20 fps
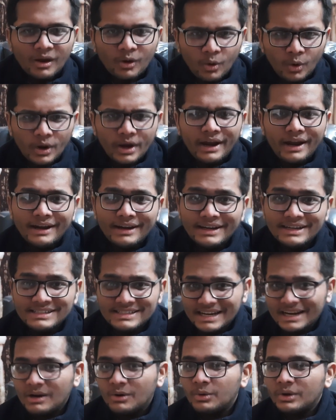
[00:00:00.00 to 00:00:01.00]
Go ahead and
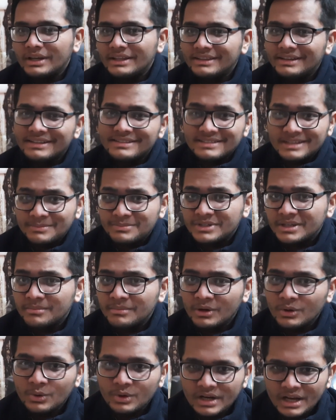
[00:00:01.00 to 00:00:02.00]
check out in the description
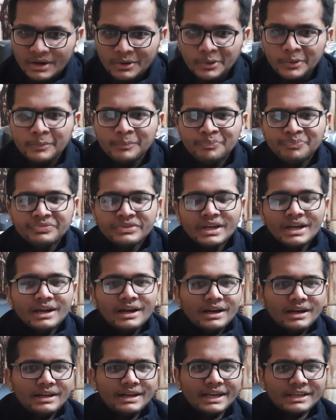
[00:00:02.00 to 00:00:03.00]
below. Now,
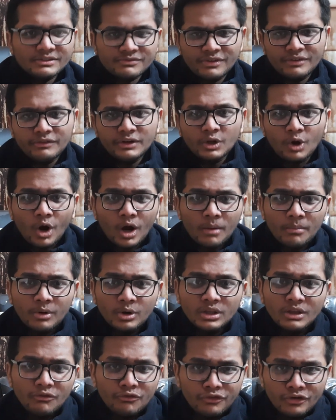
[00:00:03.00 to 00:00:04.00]
next, when we talk
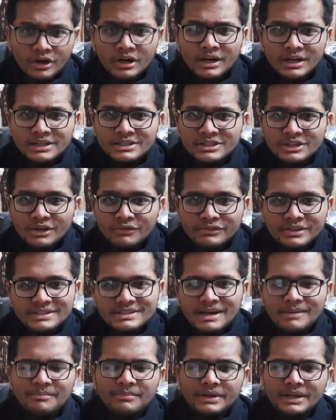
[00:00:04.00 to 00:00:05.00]
about the work culture of this
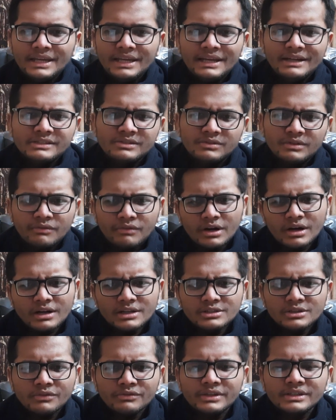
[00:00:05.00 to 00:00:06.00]
company, the work
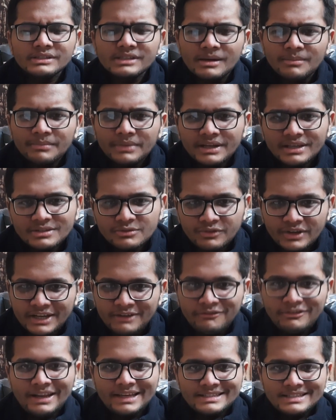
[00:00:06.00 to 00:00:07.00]
culture of this company is
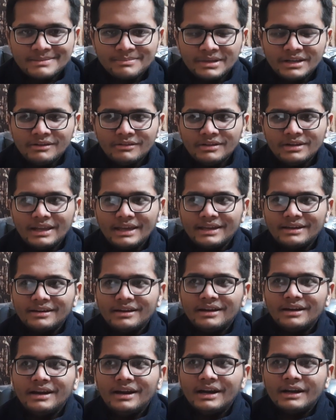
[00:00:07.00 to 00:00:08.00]
very flexible.
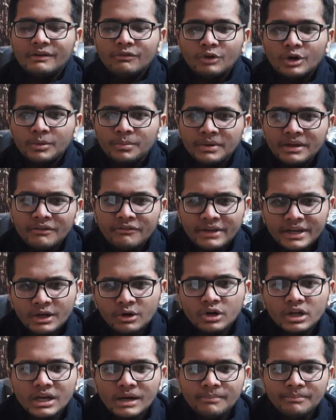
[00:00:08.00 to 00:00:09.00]
Like, it would be a very
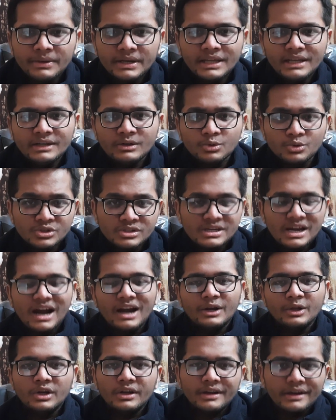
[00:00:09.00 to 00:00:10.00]
good company to
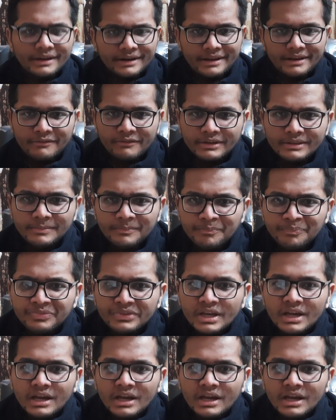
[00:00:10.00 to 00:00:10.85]
start your career with.